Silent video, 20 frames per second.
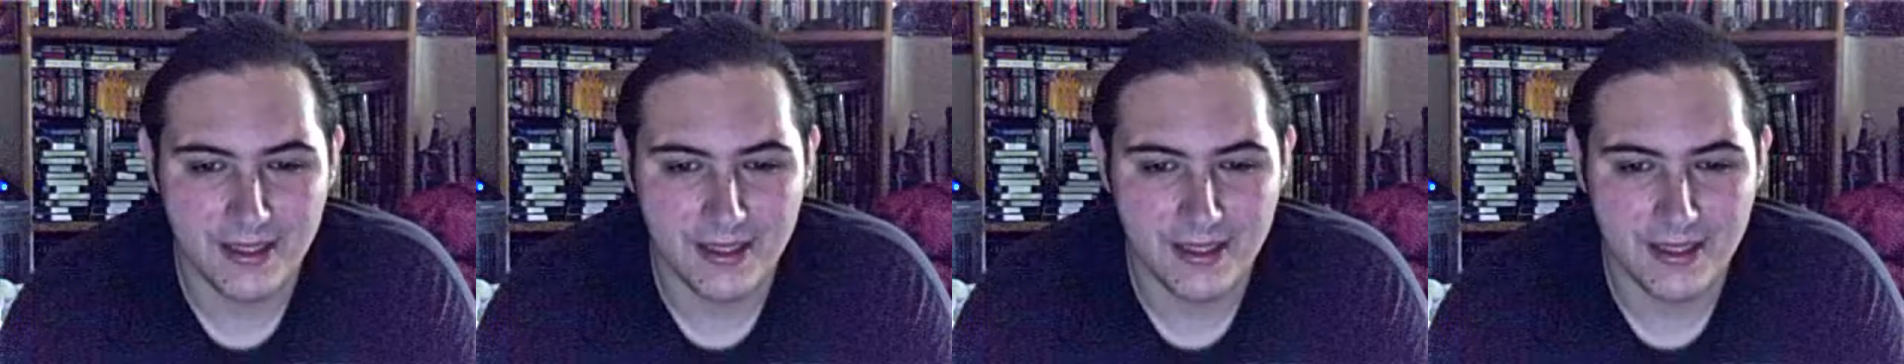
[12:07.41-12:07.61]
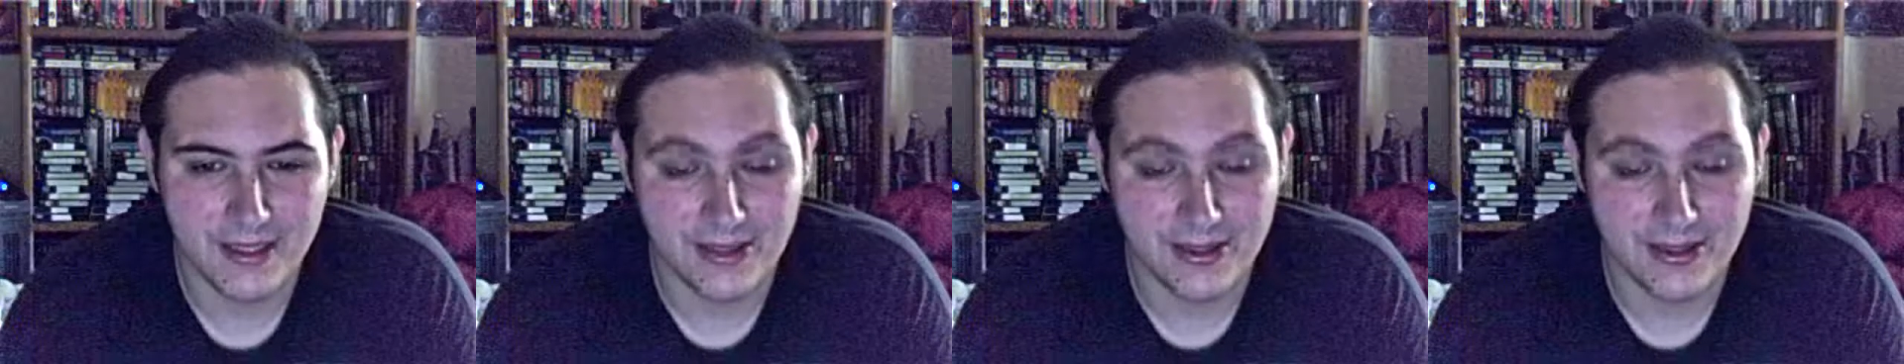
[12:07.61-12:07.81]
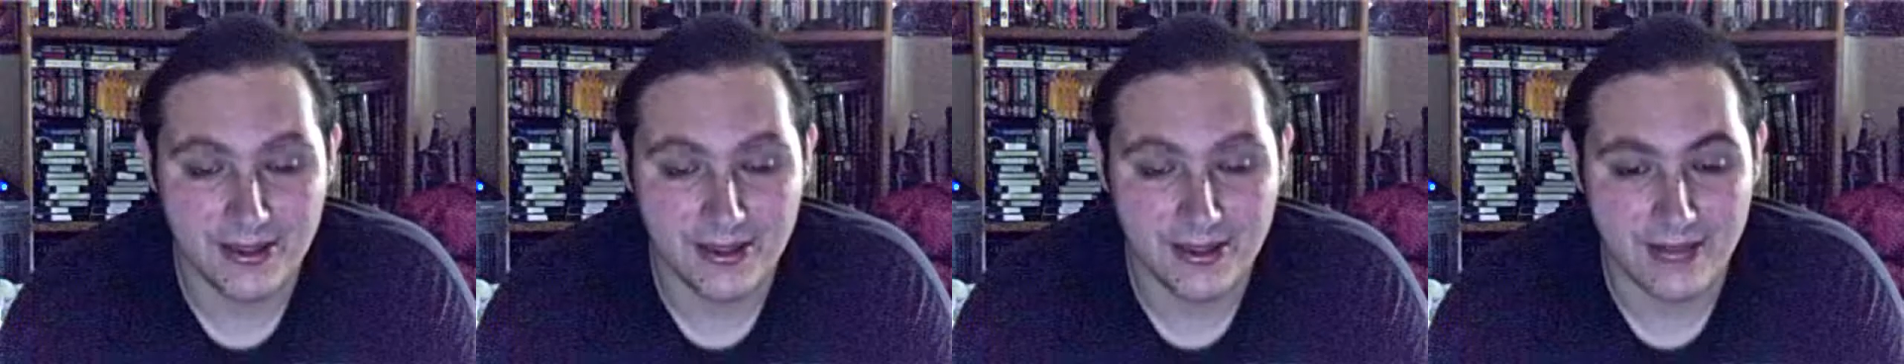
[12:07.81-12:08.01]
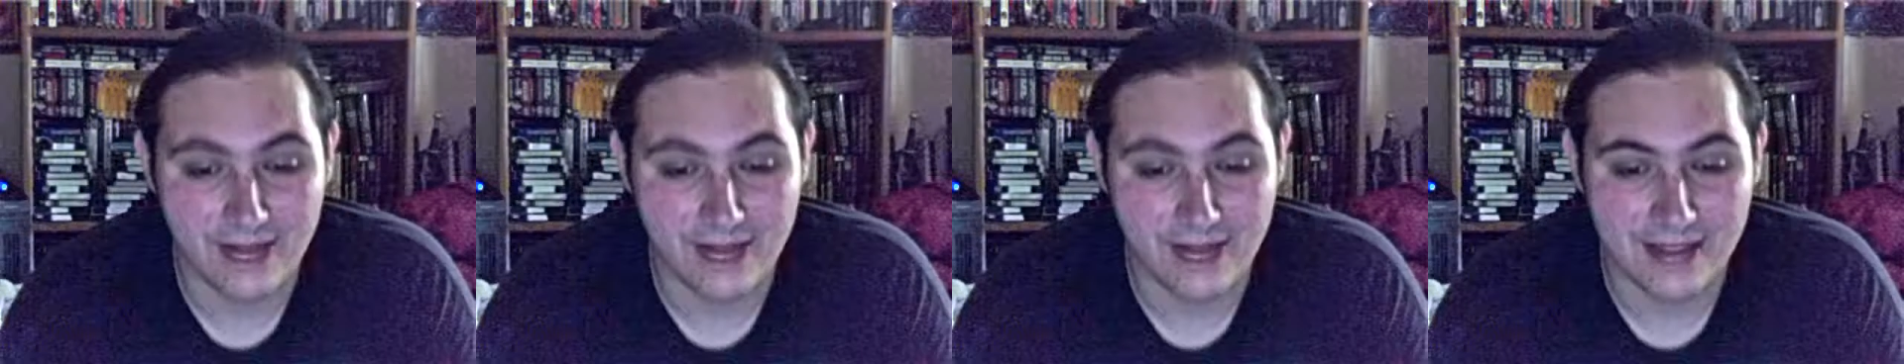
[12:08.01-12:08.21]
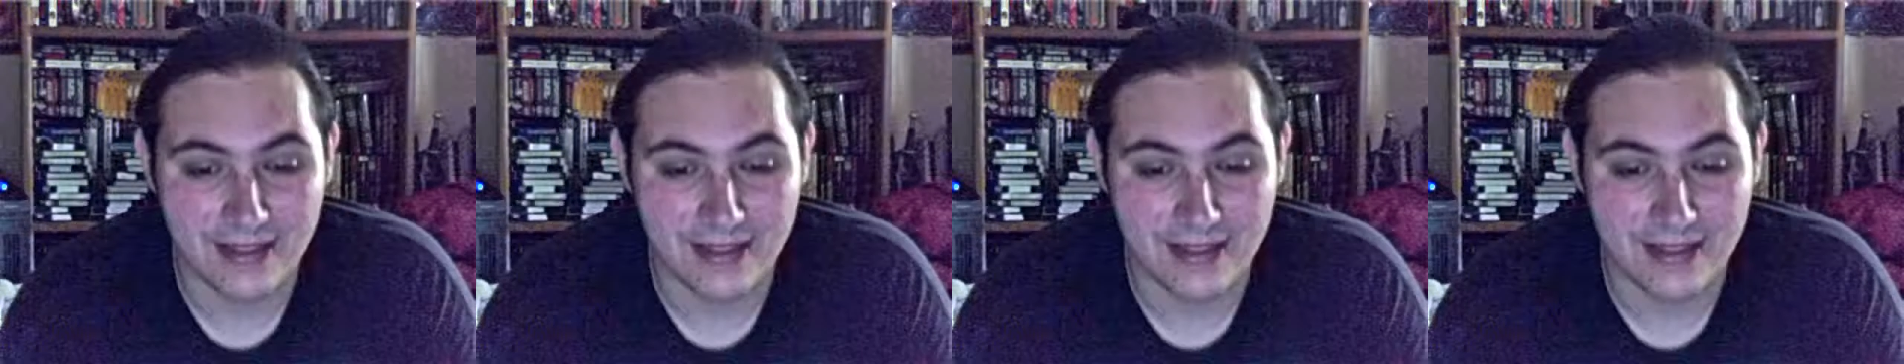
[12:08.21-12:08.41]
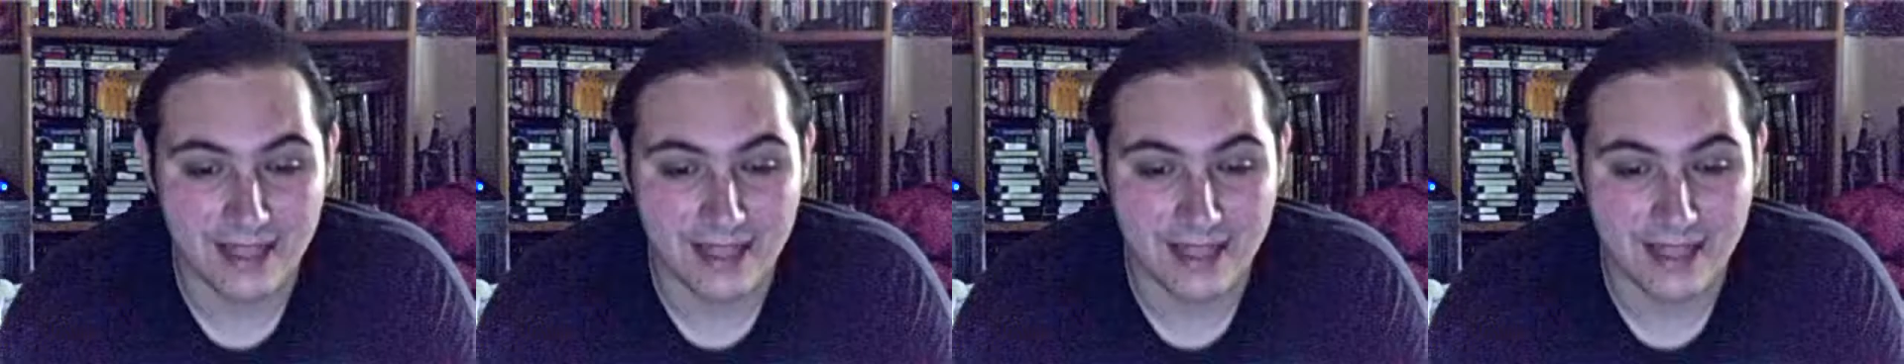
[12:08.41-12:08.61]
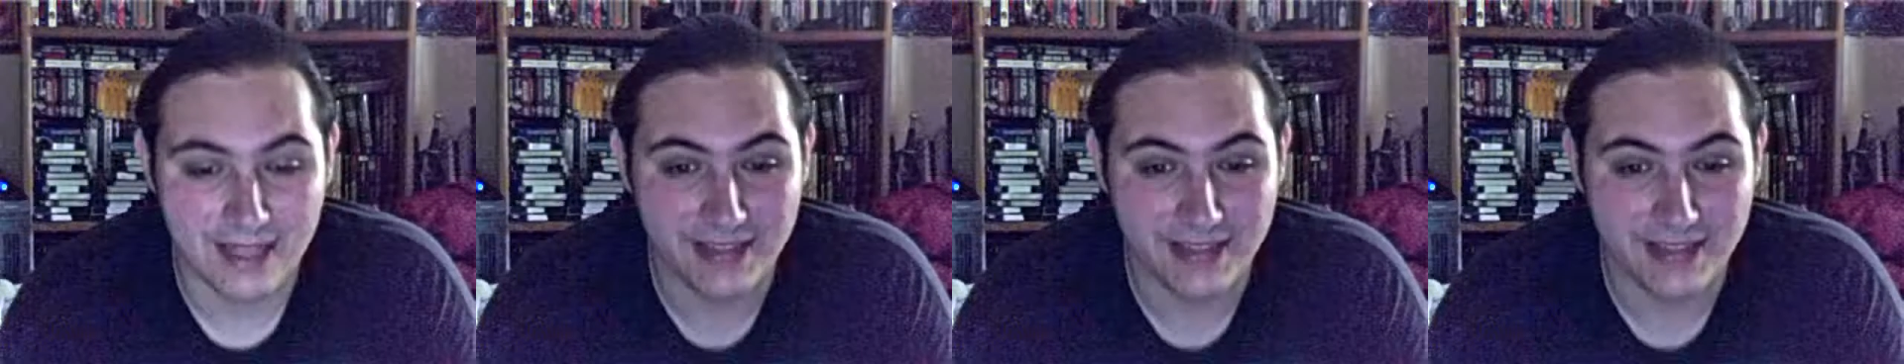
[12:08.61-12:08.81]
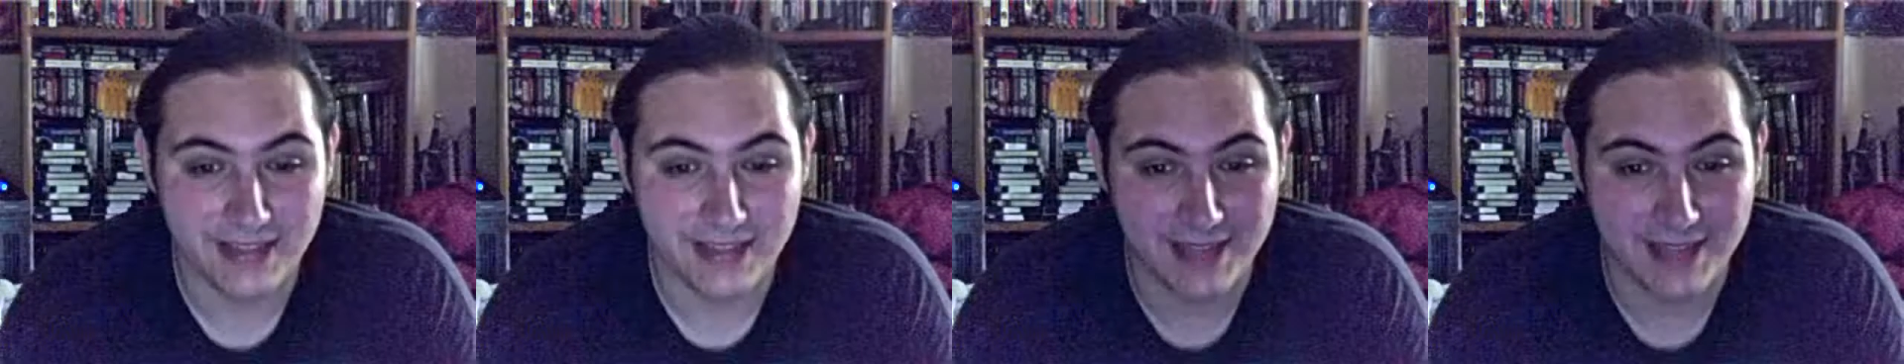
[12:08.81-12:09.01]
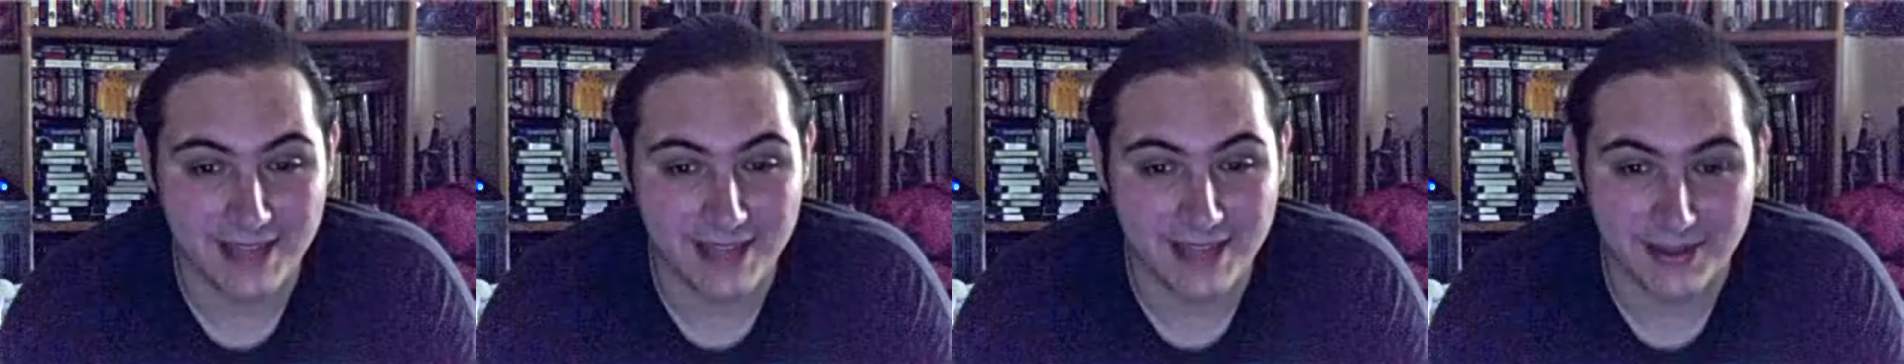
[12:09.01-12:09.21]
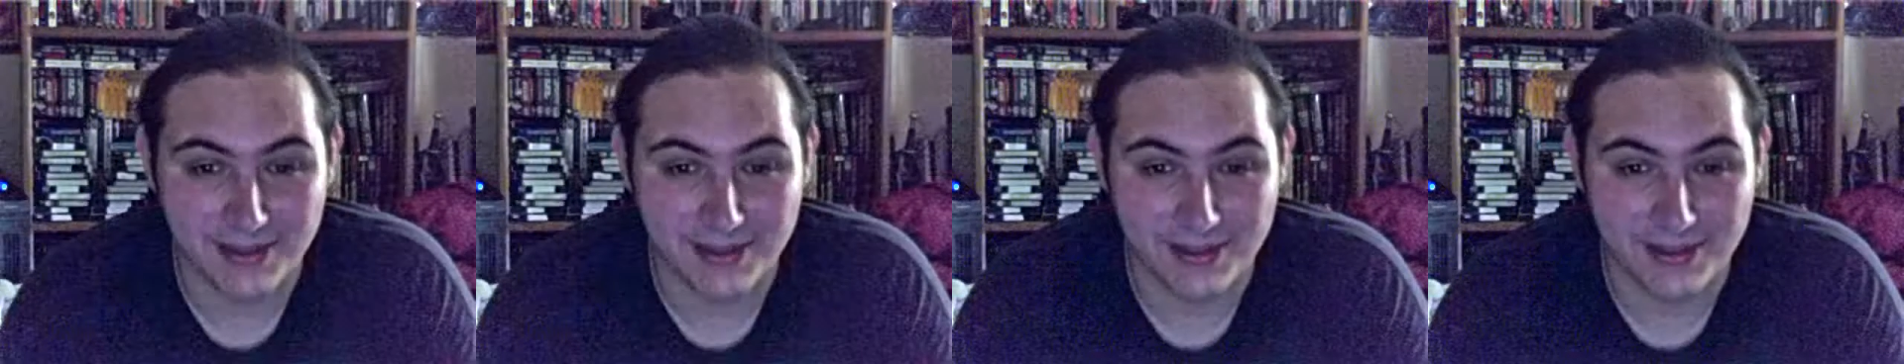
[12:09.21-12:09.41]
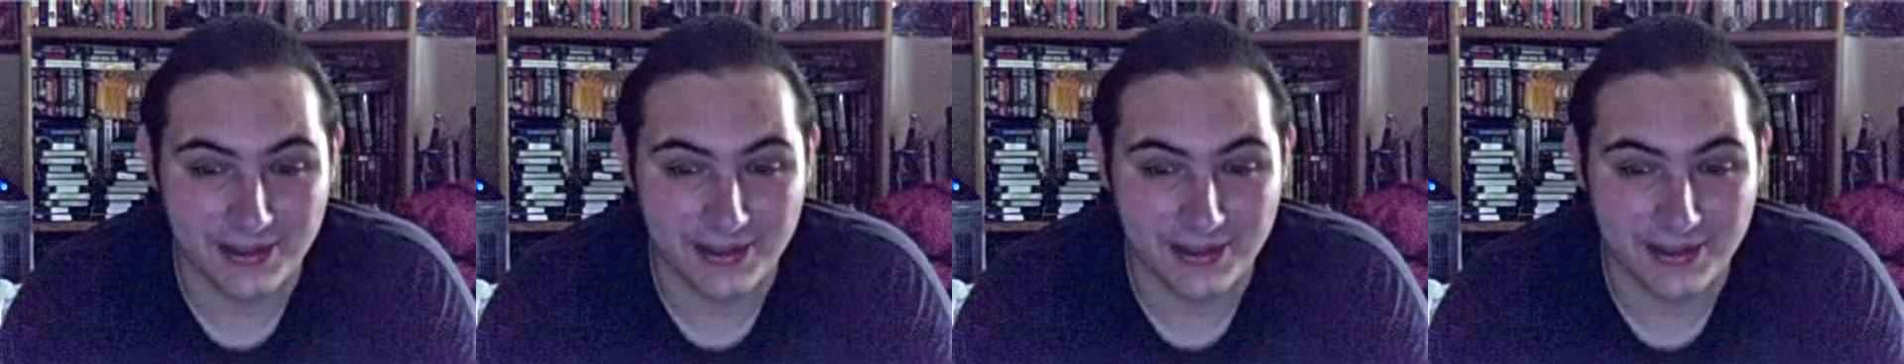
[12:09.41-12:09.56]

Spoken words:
talk, that actually adds to it, too,